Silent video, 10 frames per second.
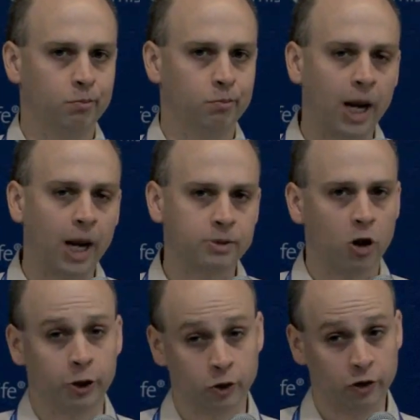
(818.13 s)
types of
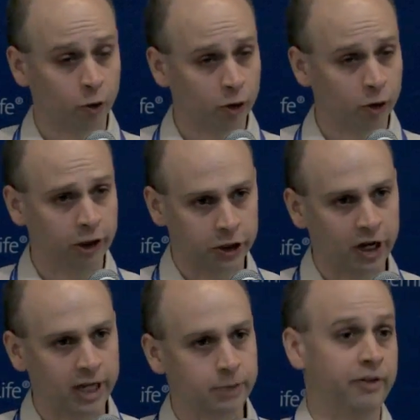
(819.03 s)
molecules on the organ you're going to
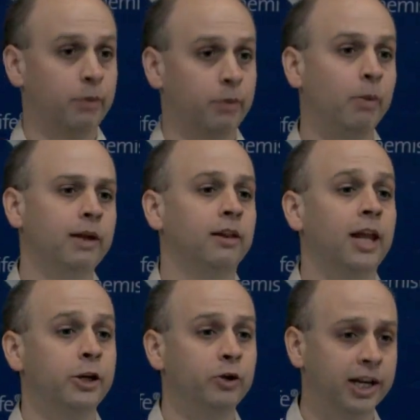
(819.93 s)
transplant that might
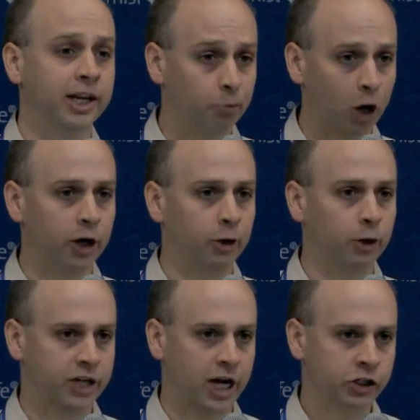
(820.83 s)
let you get some broader
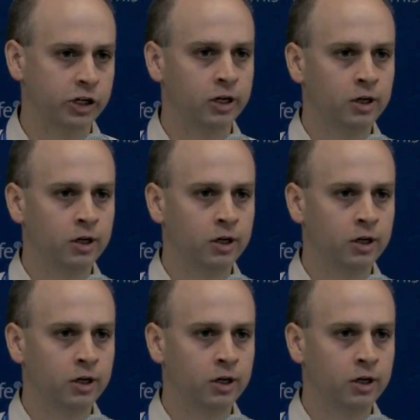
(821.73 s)
protection.